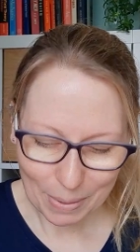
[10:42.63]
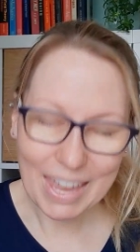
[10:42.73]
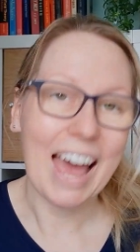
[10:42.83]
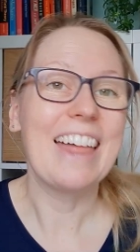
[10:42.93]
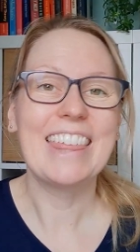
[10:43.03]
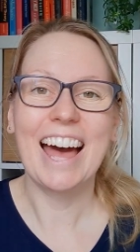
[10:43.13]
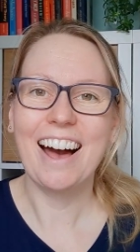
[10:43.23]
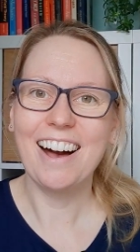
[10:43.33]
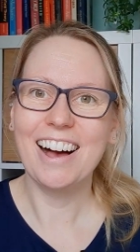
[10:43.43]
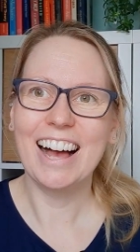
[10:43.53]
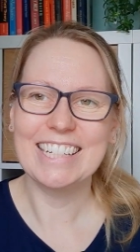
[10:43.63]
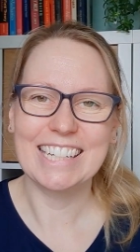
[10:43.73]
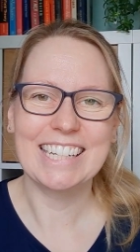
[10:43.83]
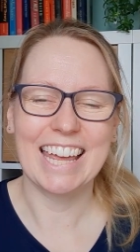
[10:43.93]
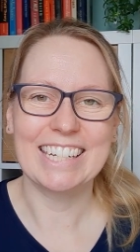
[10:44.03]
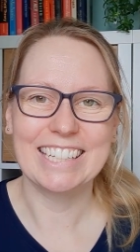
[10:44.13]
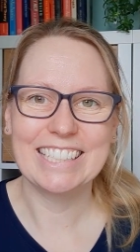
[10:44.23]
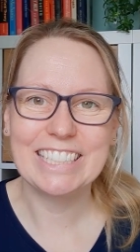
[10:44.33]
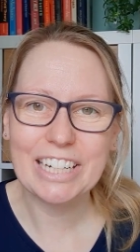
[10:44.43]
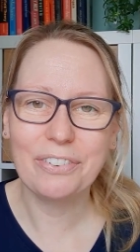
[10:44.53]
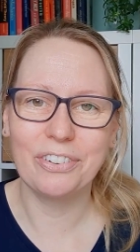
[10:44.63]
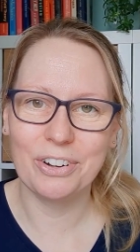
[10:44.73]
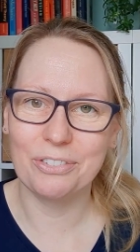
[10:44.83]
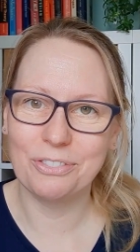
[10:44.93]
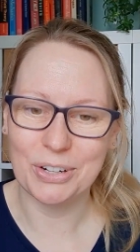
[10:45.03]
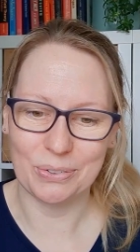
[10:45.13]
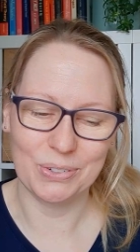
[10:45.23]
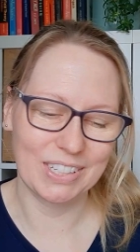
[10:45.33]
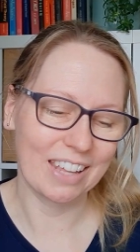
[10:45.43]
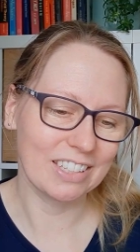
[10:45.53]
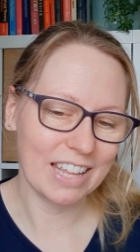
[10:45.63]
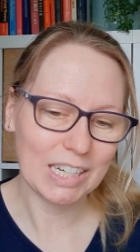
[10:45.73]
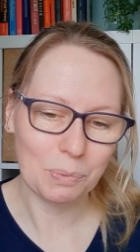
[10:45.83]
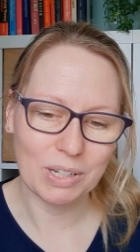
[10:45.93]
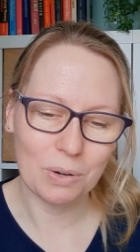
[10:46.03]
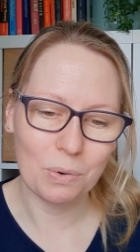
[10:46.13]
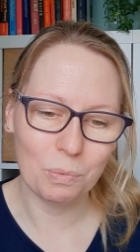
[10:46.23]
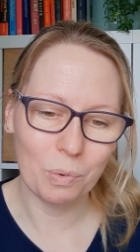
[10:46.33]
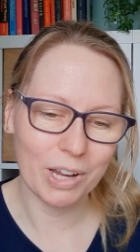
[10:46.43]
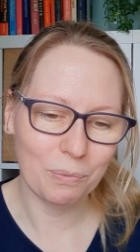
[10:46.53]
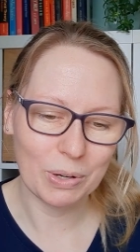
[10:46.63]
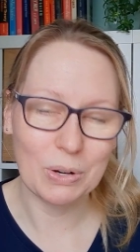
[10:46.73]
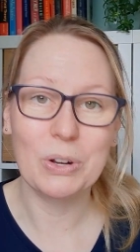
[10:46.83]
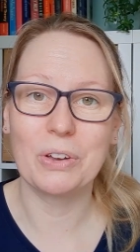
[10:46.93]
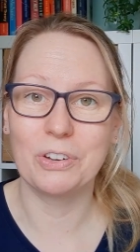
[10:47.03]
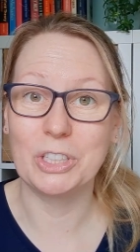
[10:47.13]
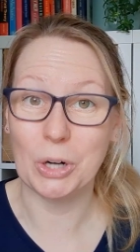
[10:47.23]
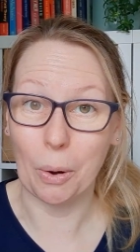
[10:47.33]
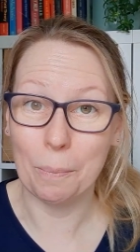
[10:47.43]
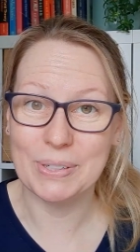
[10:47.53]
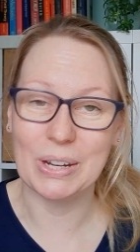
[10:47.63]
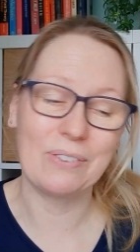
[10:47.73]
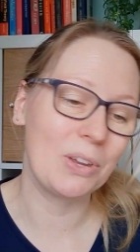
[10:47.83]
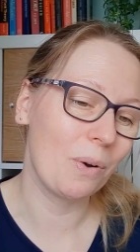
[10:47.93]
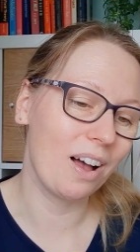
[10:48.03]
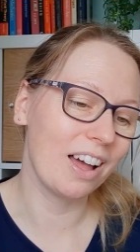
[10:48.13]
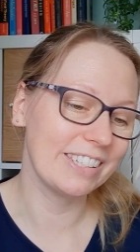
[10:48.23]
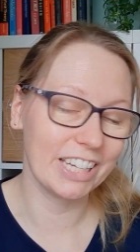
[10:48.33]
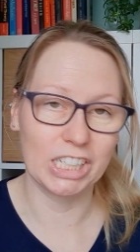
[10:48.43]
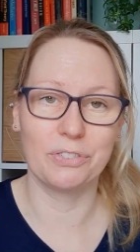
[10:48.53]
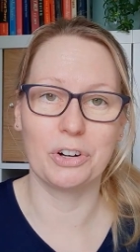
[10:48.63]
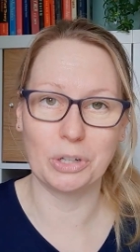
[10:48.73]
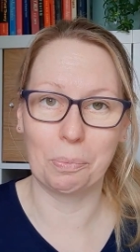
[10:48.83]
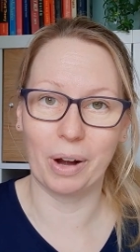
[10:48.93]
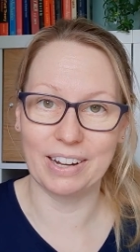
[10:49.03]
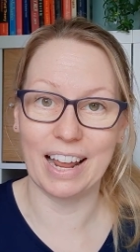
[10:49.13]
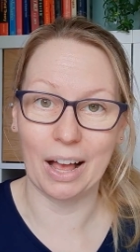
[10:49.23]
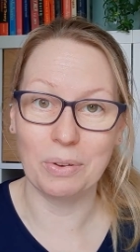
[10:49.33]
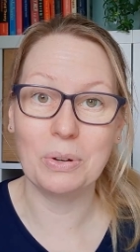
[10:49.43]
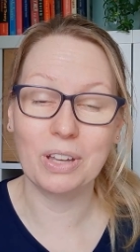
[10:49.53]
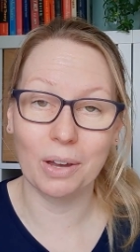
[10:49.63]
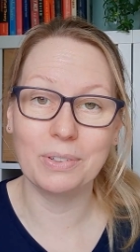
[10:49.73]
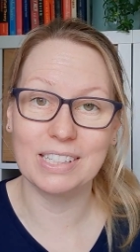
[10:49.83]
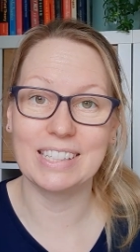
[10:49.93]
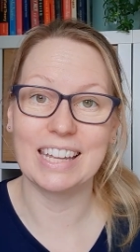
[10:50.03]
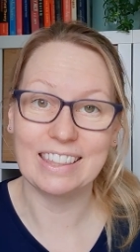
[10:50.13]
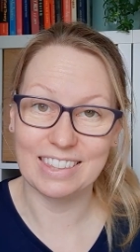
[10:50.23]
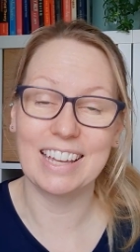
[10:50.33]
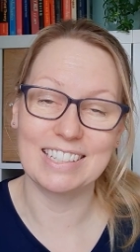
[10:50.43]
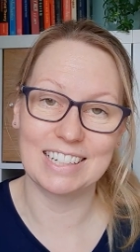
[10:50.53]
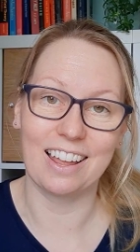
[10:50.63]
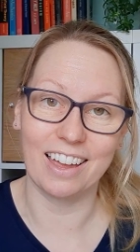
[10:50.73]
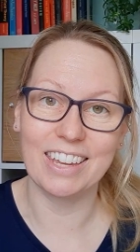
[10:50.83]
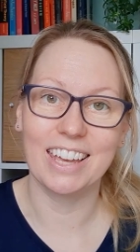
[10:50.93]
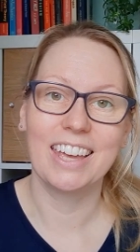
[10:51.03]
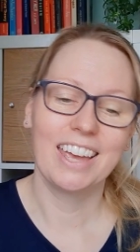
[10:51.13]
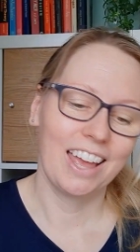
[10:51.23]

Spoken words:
But yeah, there are, as I said, different routes. And so that's when you look for jobs. So if you are searching for a job right now, you're going to see things like